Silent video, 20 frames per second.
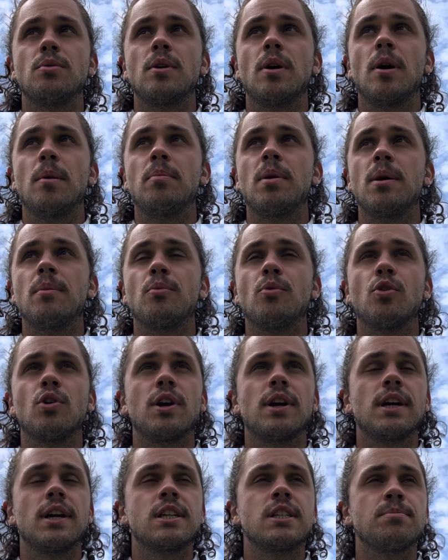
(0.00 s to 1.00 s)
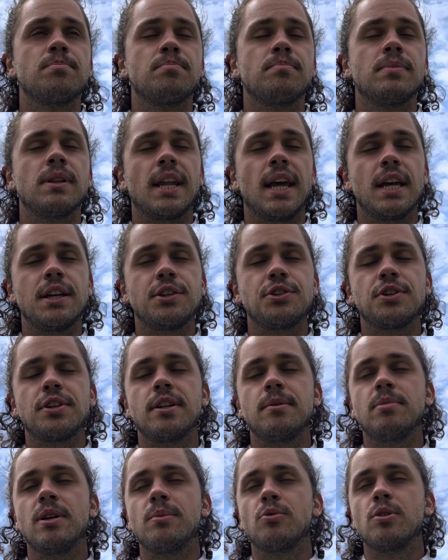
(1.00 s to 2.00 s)
a bit more explanation, a
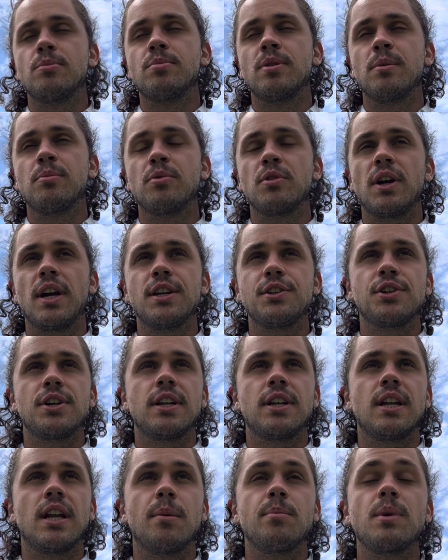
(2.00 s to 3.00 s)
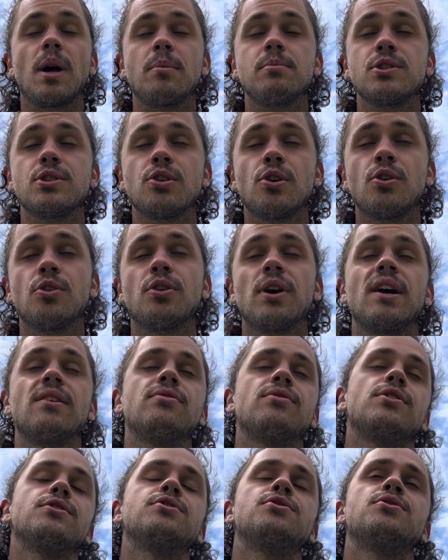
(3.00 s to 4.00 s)
bit more preparation. I'm so
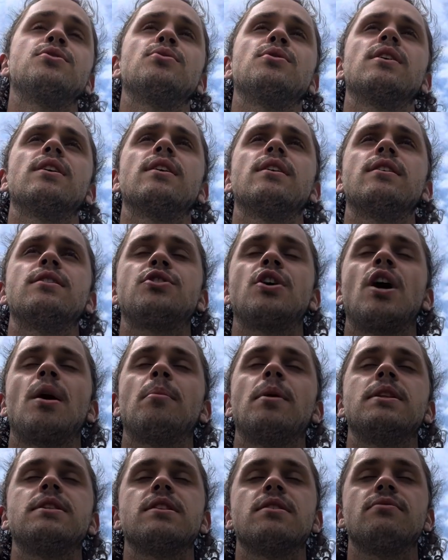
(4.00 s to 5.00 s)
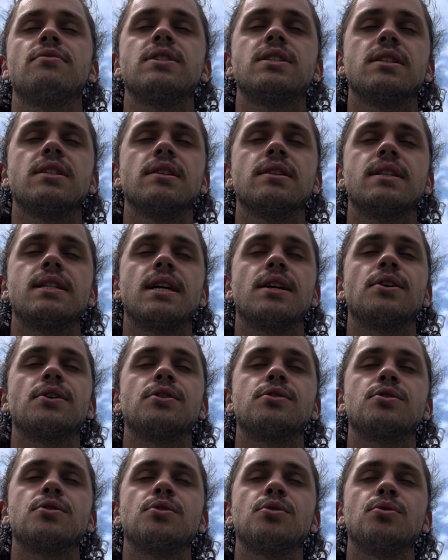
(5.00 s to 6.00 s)
grateful to the shamans and
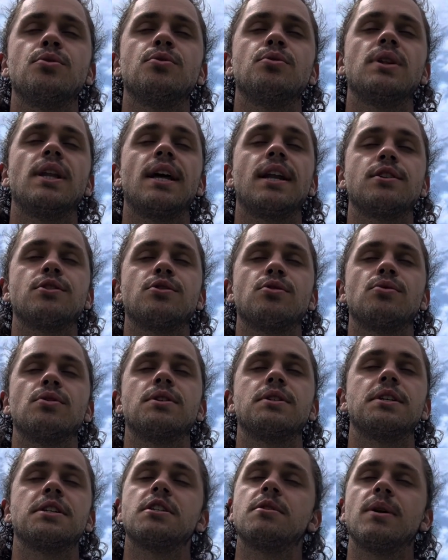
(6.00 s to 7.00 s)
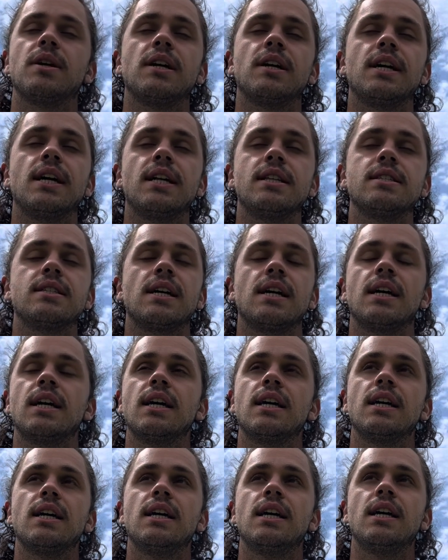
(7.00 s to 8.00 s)
facilitators who led us through this experience.
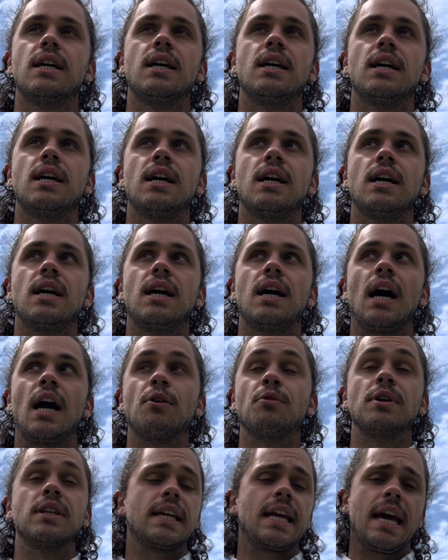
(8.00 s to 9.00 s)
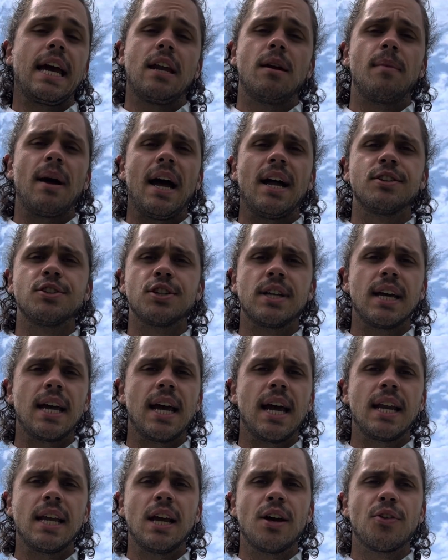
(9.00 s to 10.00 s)
I really can't imagine it
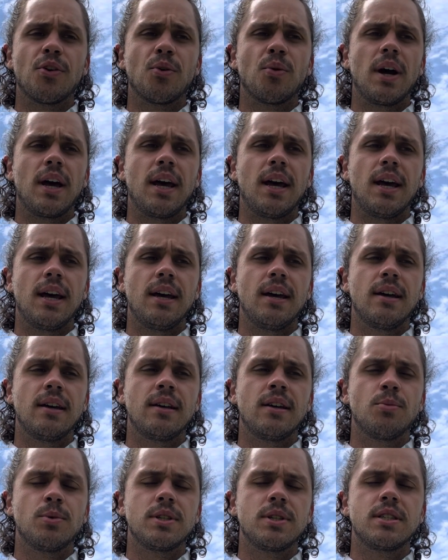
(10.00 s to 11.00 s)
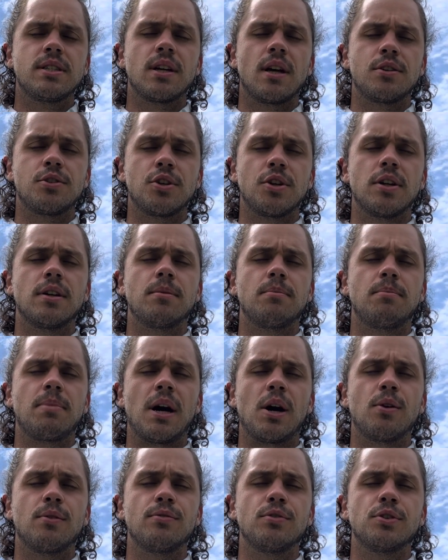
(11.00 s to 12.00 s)
any other way. It was such a
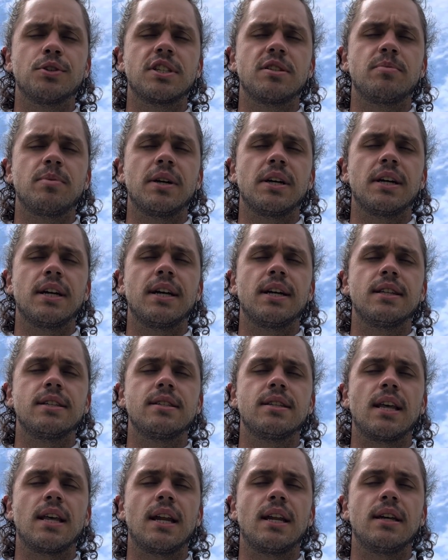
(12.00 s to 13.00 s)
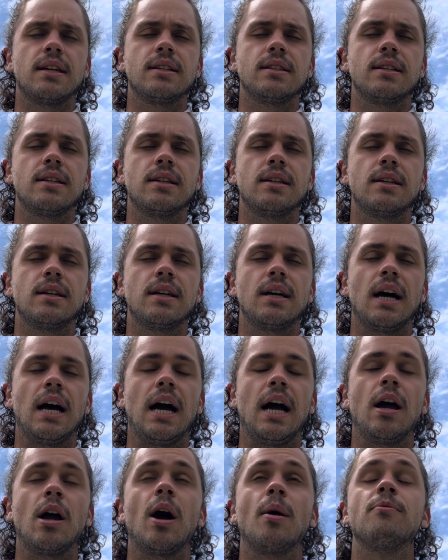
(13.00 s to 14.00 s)
powerful experience that
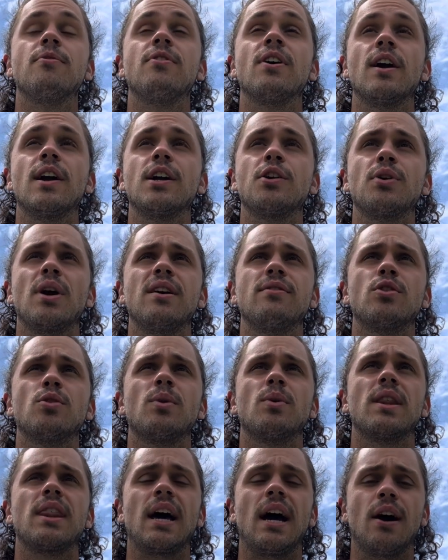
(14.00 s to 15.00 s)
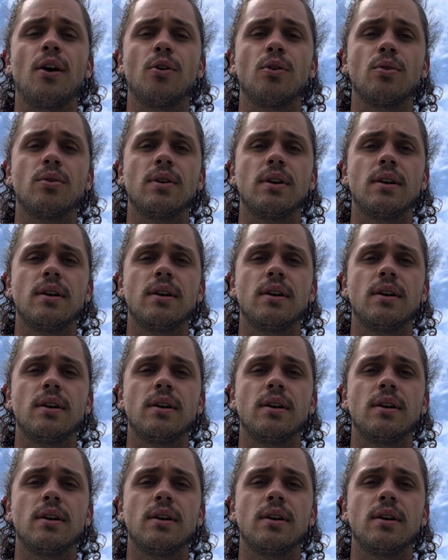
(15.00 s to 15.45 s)
I'm very grateful with how